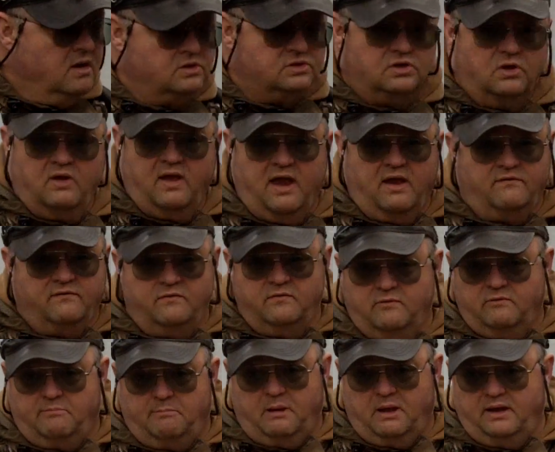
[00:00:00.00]
So
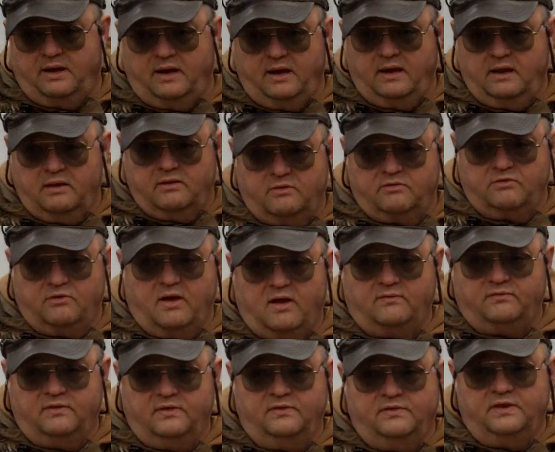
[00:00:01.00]
everybody
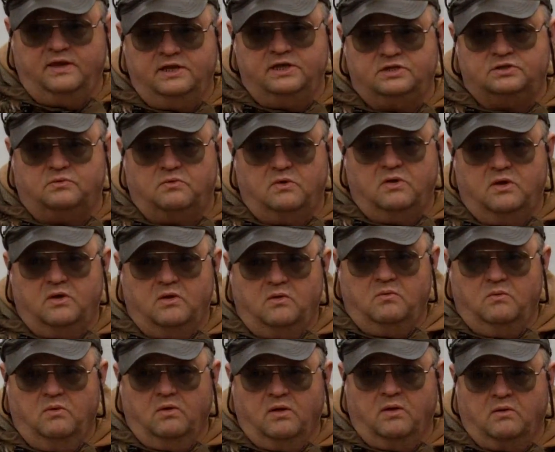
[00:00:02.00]
thought that these
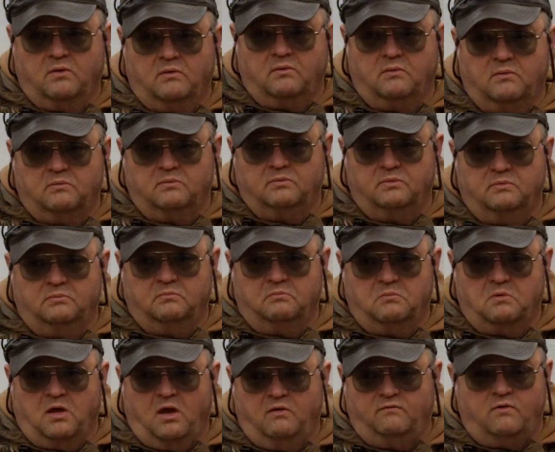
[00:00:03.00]
were,
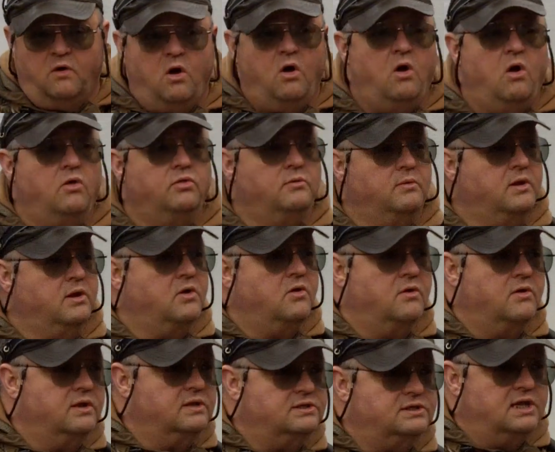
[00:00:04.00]
of all the
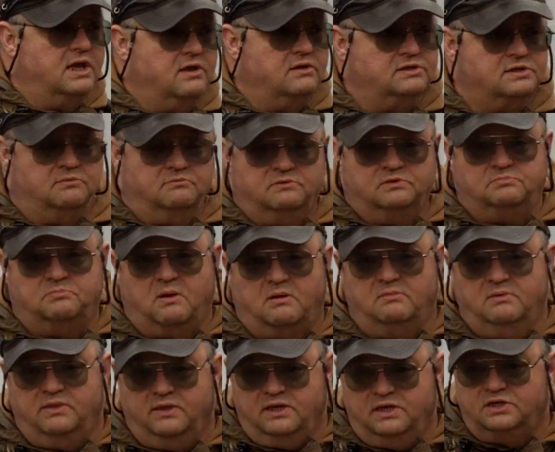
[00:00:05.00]
recorded sounds, it was
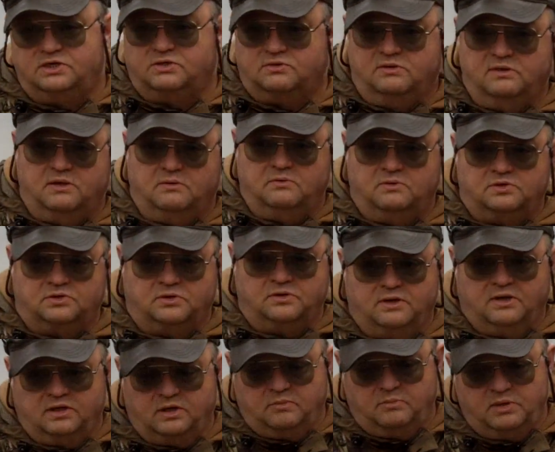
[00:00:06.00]
probably these three that would
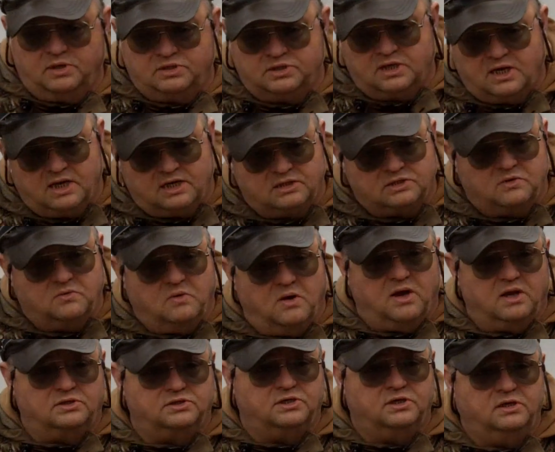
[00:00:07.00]
turn out to be
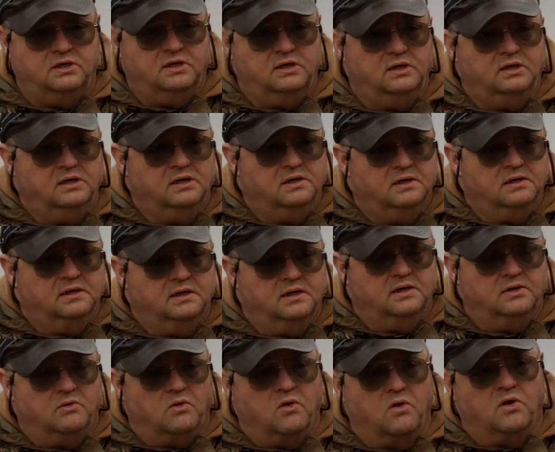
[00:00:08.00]
Sasquatch
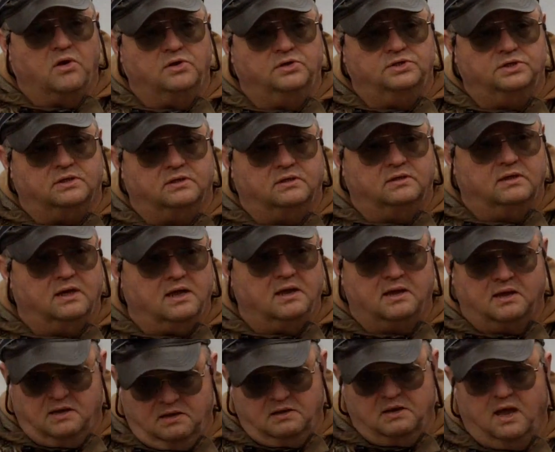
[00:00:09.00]
in origin, and
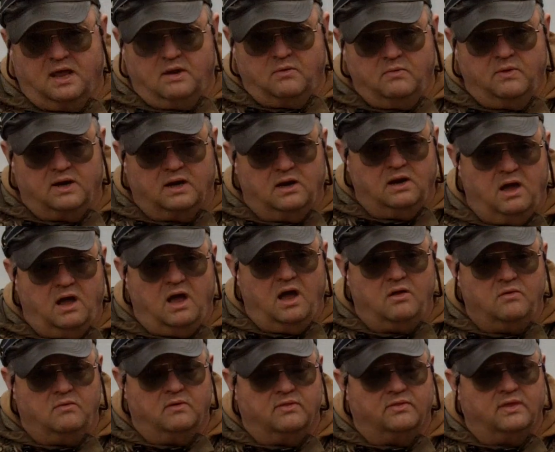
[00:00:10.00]
I kind of went
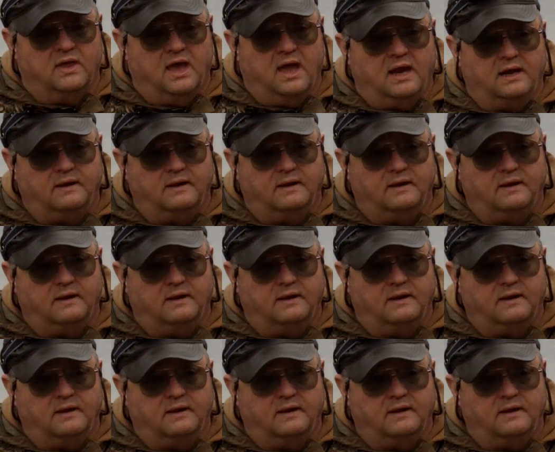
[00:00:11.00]
along with that.